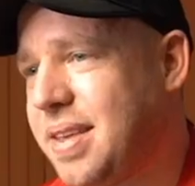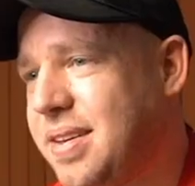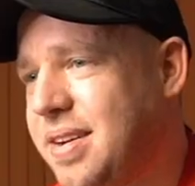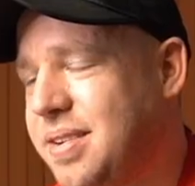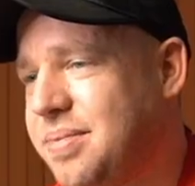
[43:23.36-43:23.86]

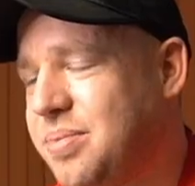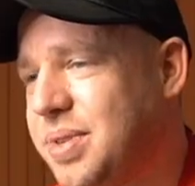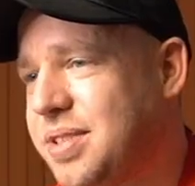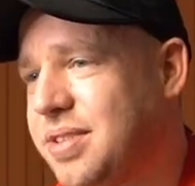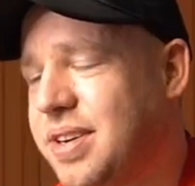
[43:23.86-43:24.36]
Yeah,
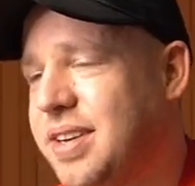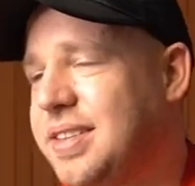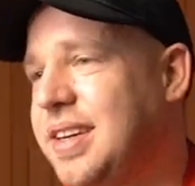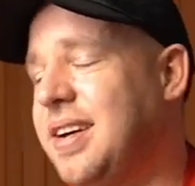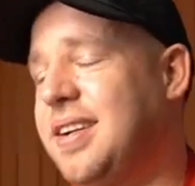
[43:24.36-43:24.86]
that's great.
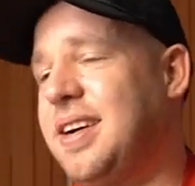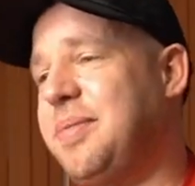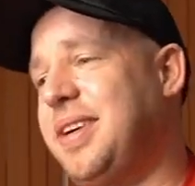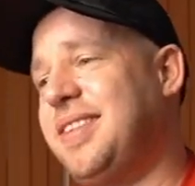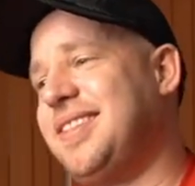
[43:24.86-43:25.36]
Yeah, I
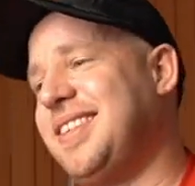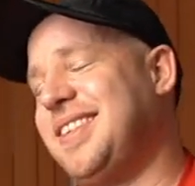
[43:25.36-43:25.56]
mean,